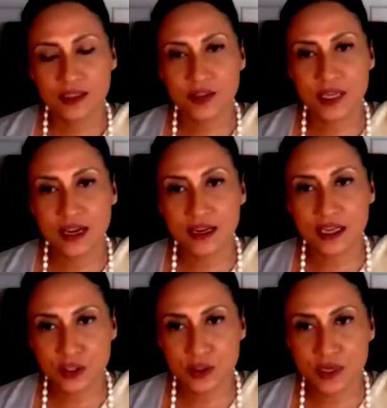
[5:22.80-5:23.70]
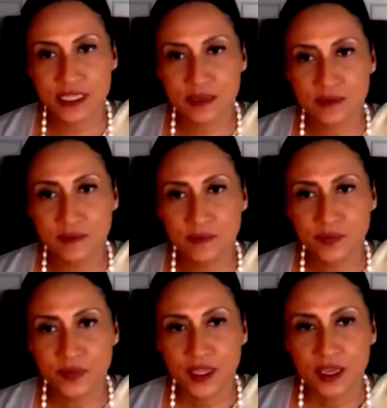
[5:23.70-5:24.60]
Sri Lanka tourism,
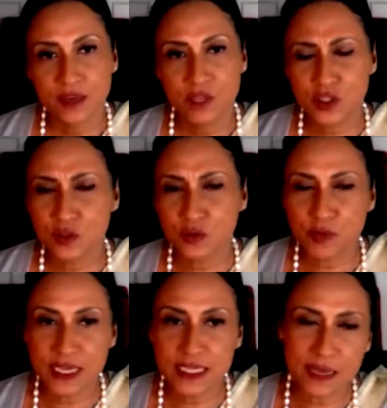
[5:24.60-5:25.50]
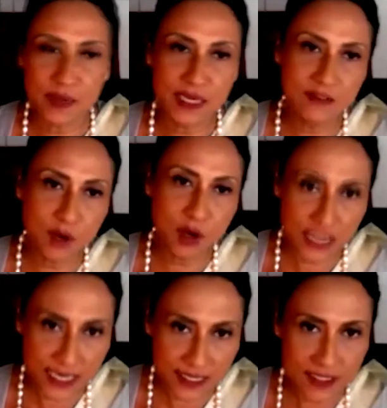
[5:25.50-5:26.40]
which took place, I believe, about
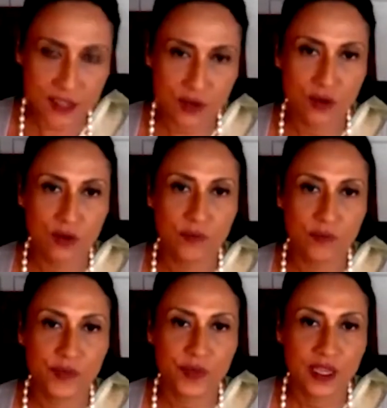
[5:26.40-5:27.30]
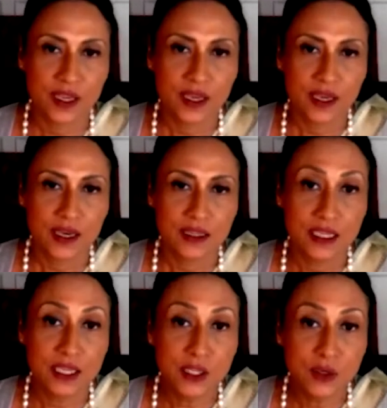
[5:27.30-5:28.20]
10 years ago.
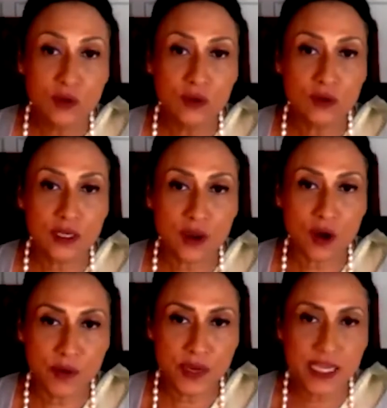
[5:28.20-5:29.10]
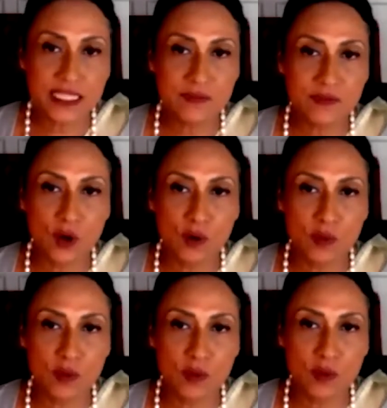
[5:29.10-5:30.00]
The new comprehensive
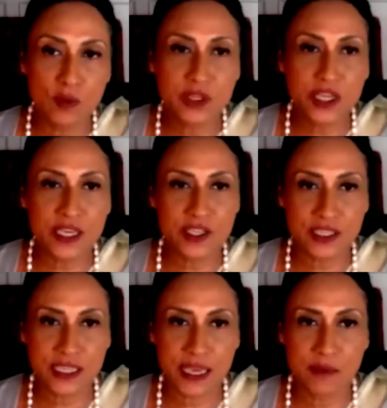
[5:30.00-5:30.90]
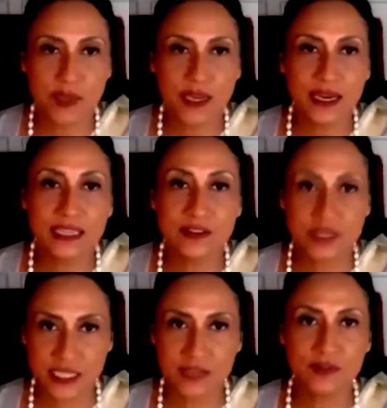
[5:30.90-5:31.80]
global communication campaign has
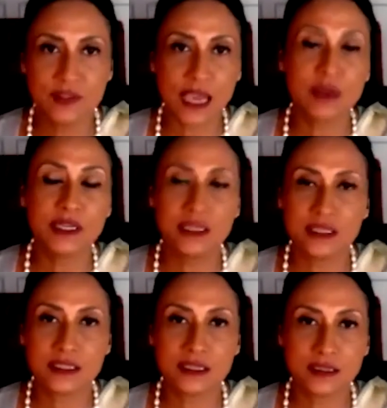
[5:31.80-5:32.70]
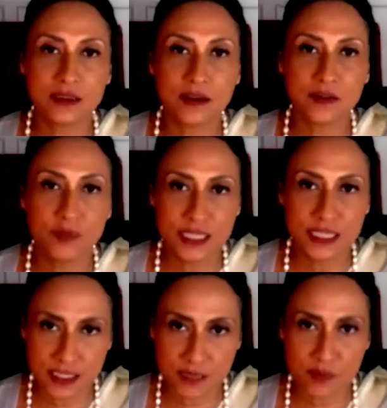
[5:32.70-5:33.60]
received the Cabinet of
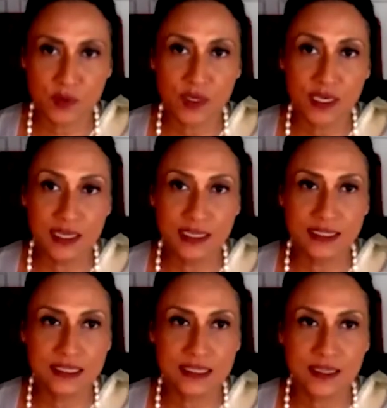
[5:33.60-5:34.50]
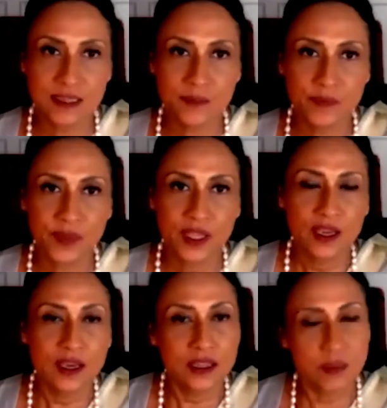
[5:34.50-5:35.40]
Ministers' approval early this year.
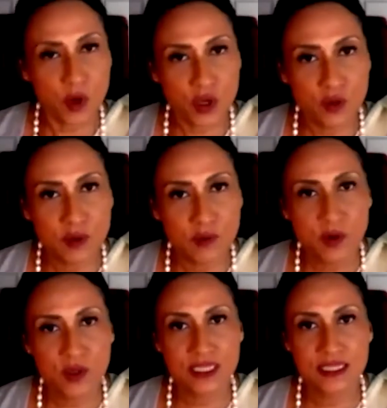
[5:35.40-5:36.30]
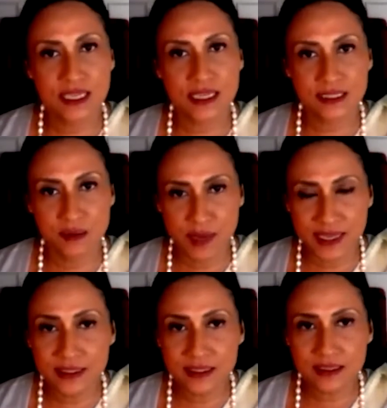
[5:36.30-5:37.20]
The procurement process has
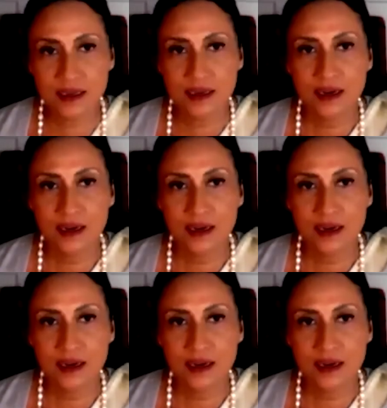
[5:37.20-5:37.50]
commenced.